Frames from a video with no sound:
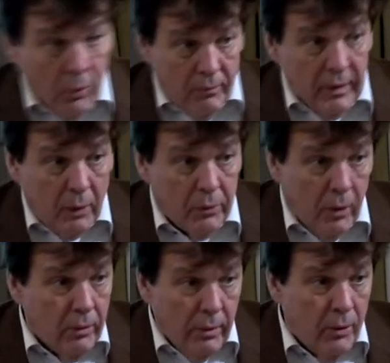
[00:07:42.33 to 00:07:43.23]

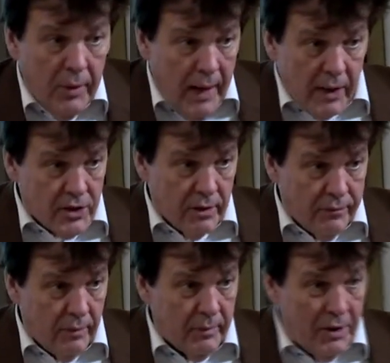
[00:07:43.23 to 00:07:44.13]
without reaction
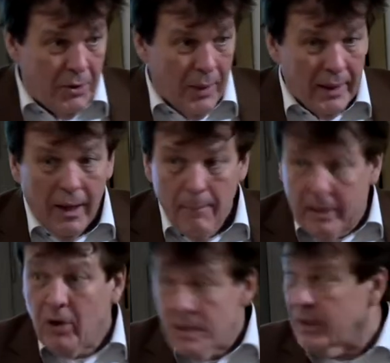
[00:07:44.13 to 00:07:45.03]
from the UN,
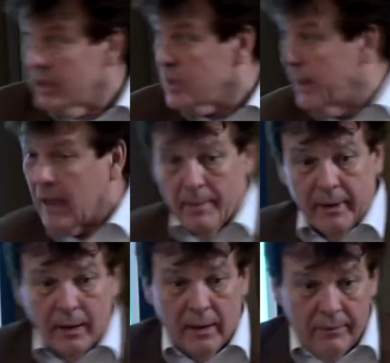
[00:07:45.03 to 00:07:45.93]
because it is
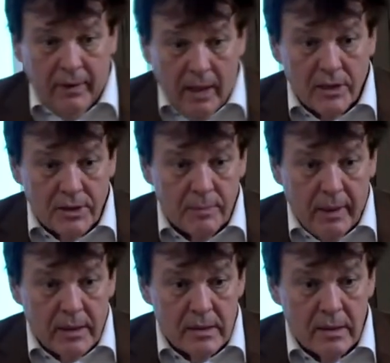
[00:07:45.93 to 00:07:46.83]
becoming a coffee clutch
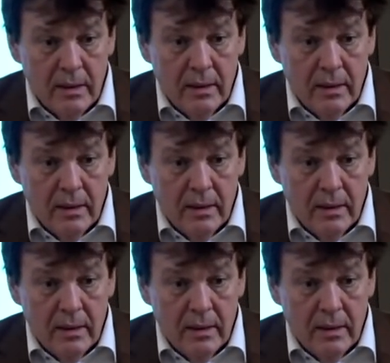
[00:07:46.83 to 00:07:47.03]
place